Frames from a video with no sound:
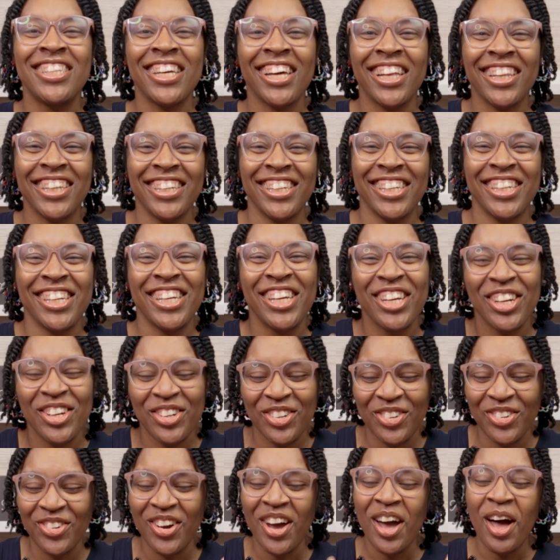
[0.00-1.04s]
telling
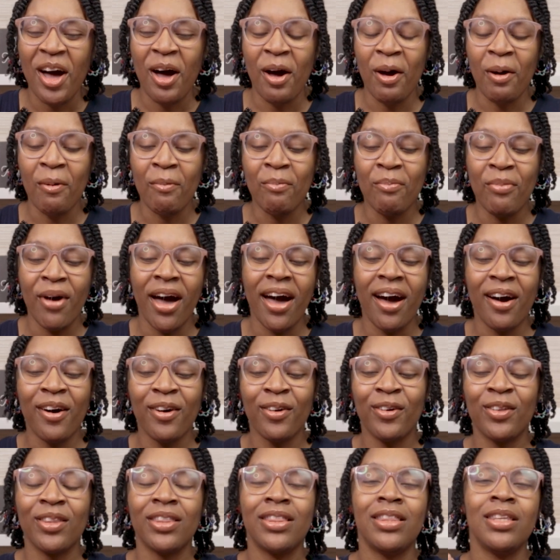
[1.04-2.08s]
you
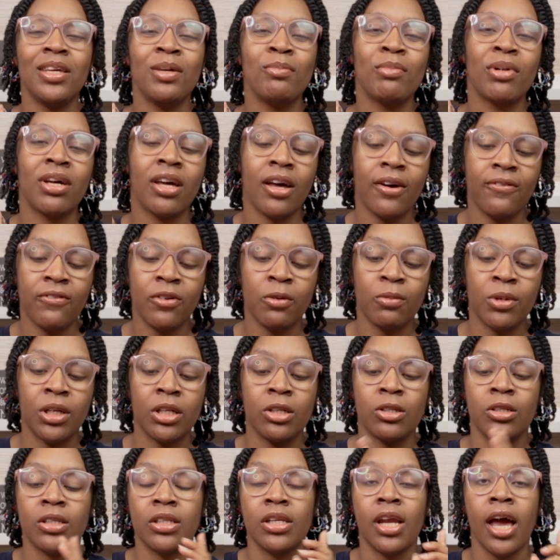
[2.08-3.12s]
about the McGuffey
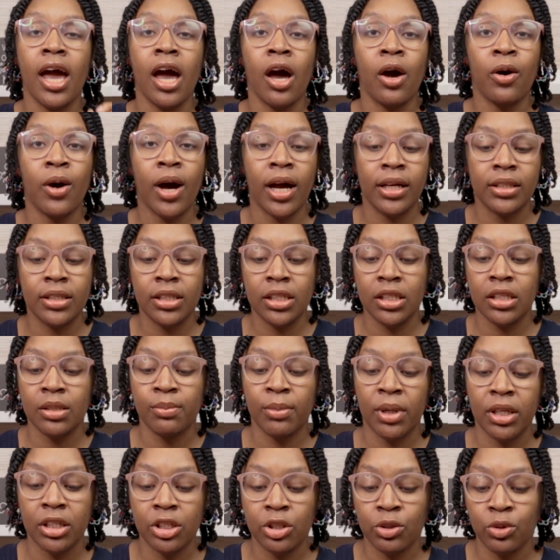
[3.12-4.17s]
Readers and how I teach
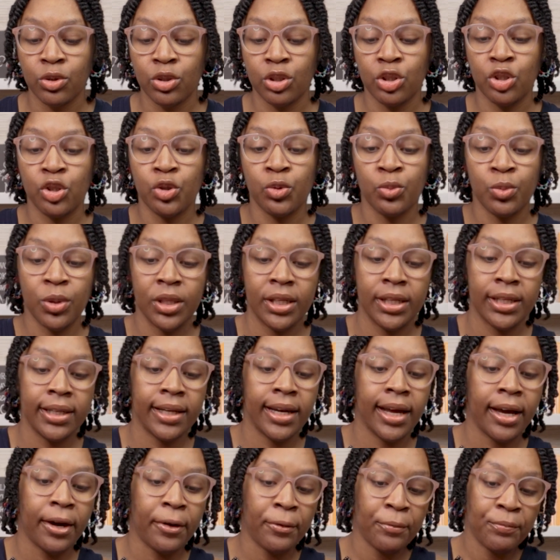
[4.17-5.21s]
my children to read.
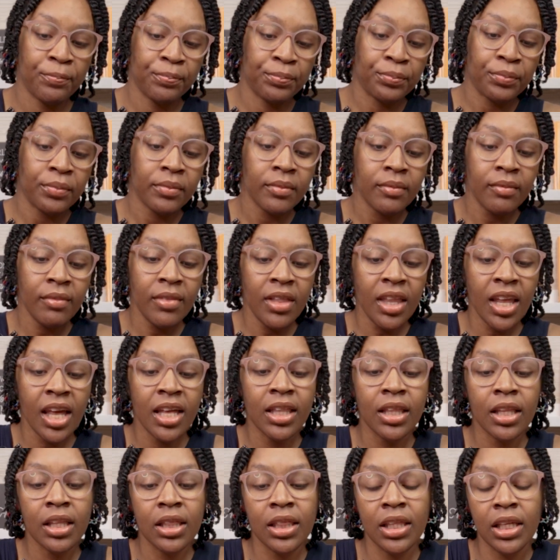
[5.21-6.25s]
Now,
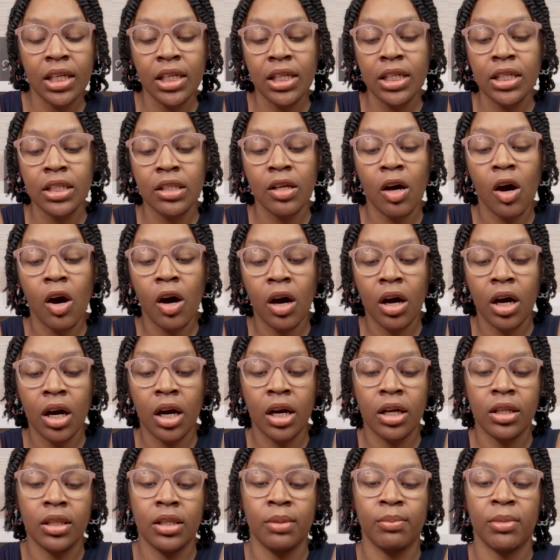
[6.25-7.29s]
these
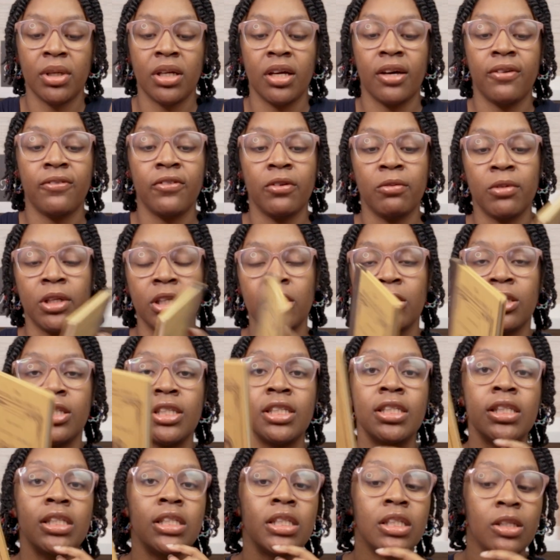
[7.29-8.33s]
are the McGuffey Readers.
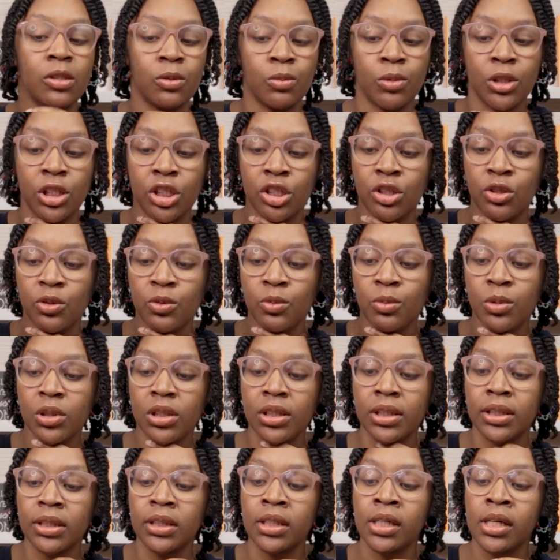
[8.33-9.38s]
This is the original
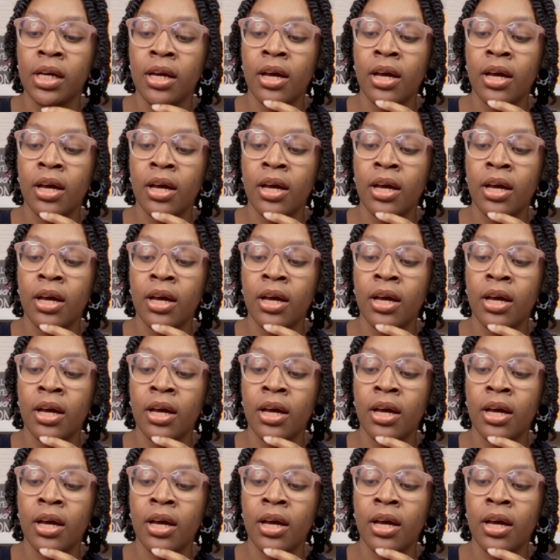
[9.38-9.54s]
one